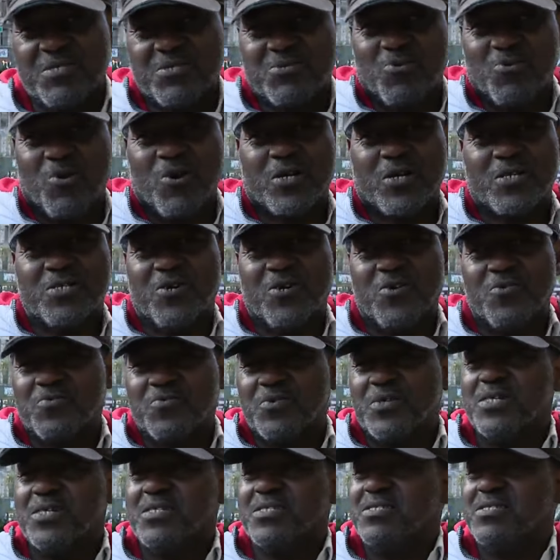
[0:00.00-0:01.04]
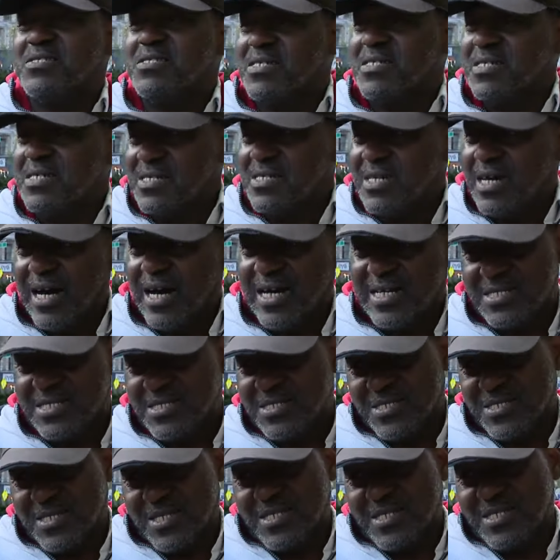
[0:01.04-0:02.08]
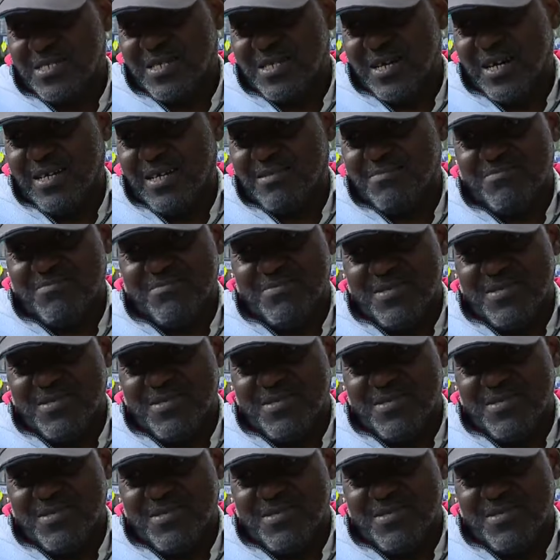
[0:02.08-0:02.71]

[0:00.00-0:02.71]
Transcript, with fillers: this walking over and I decided I,